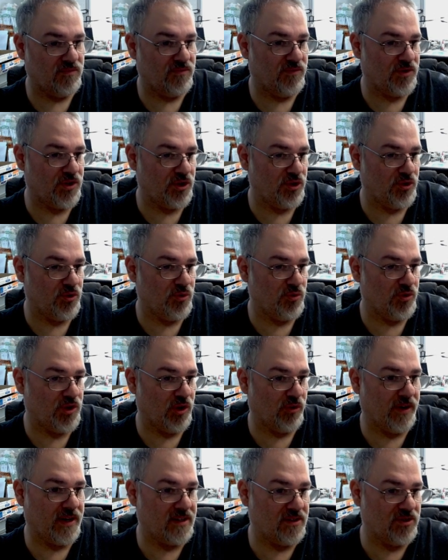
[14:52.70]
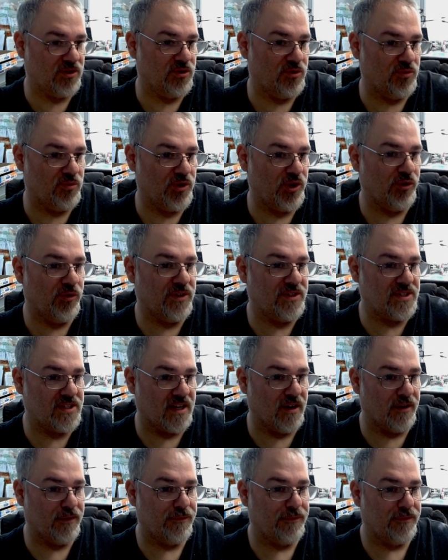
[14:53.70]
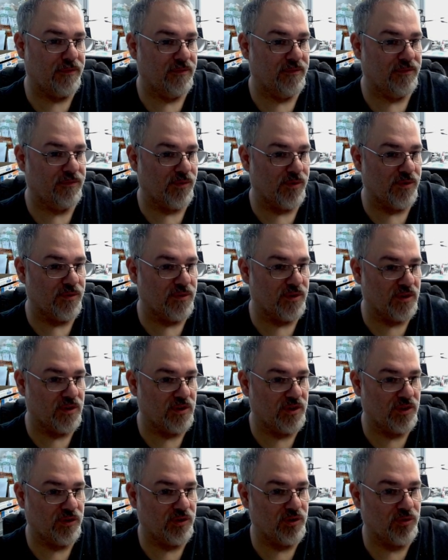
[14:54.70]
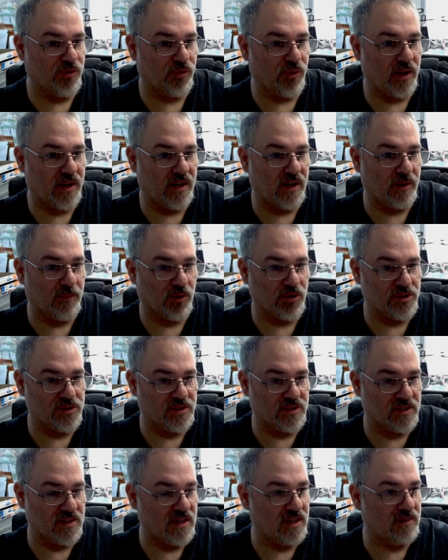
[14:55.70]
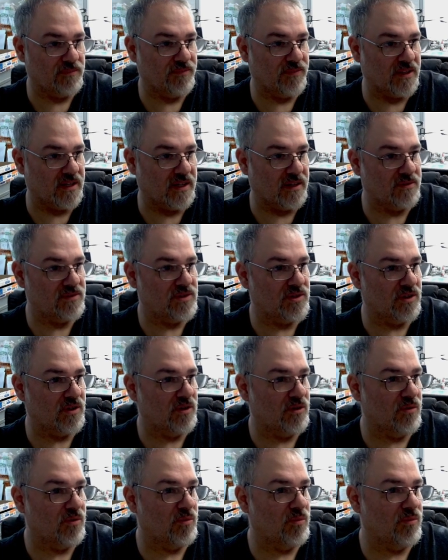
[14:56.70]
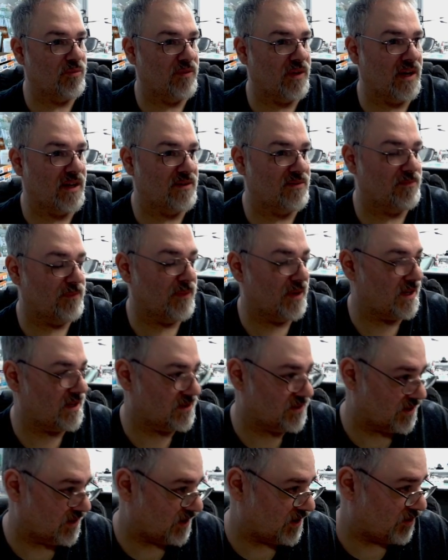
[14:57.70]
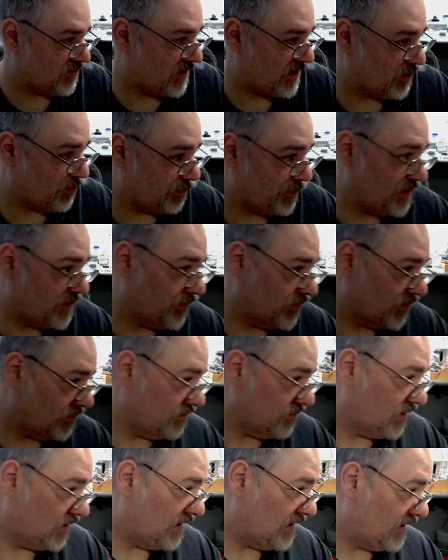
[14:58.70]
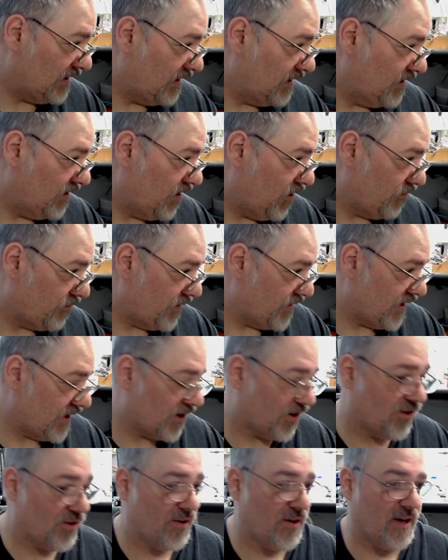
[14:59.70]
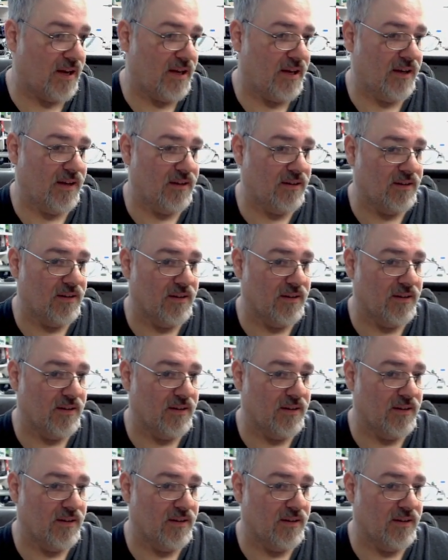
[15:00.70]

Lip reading: to donate to UNICEF for the Ukraine emergency thing. So that money is going to go to help people over there, and